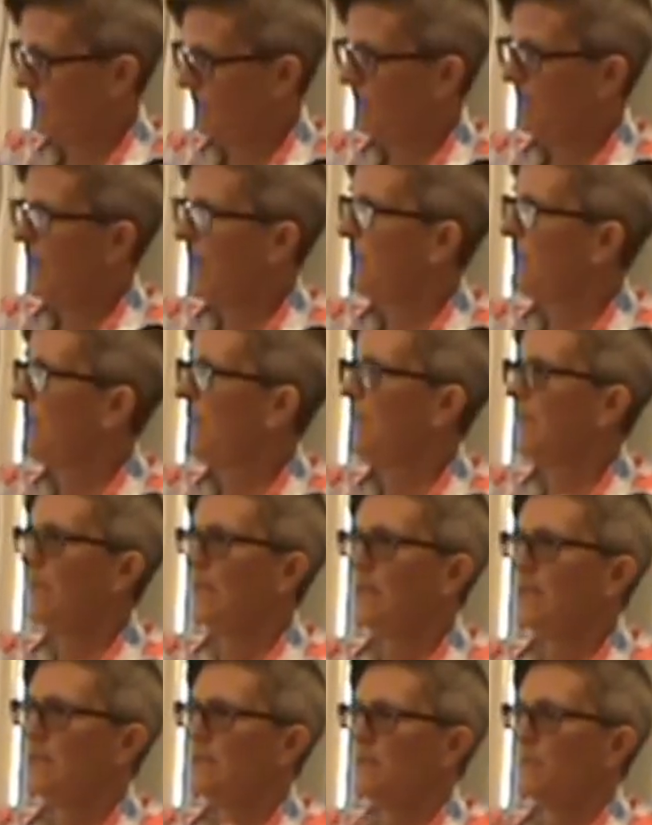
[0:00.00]
maybe
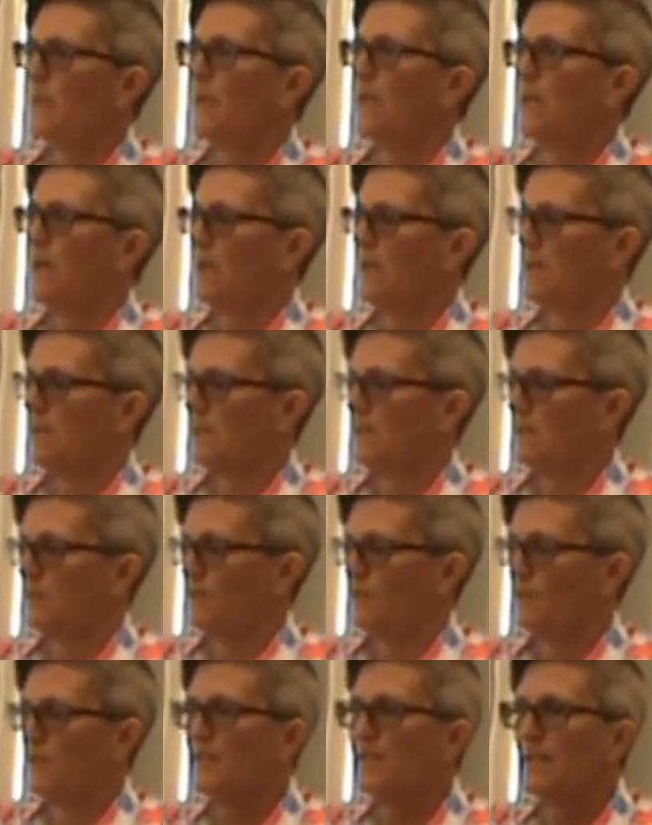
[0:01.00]
it's because
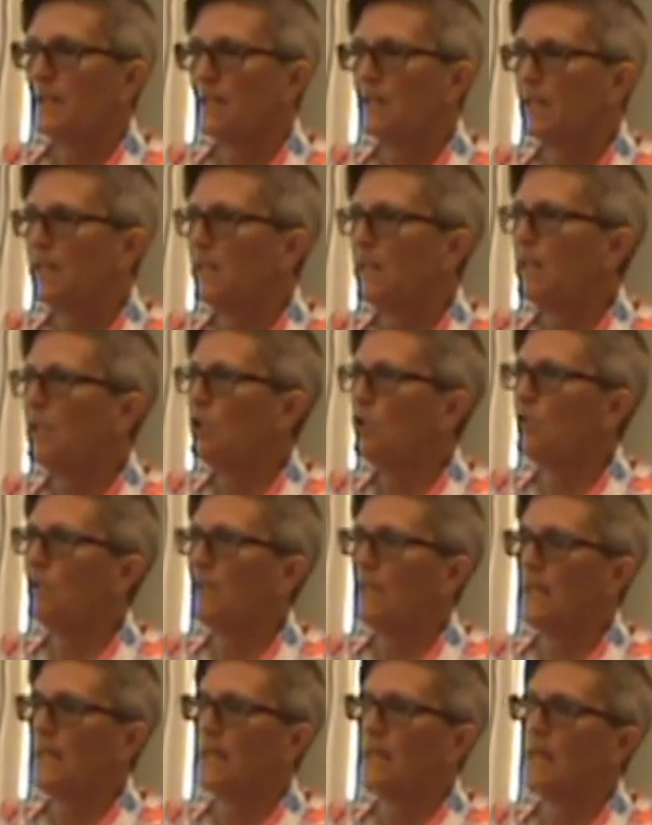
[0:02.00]
physically you
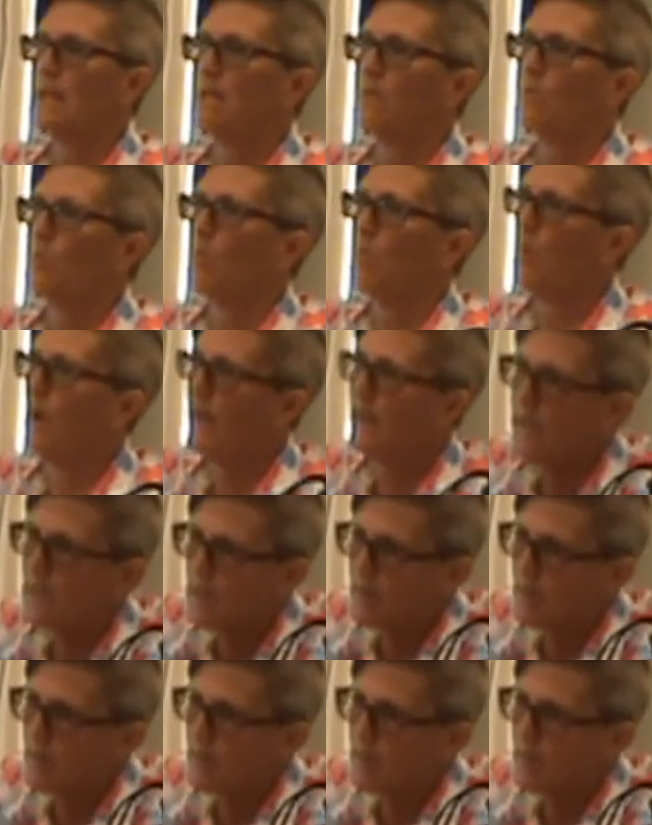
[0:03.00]
can't wait at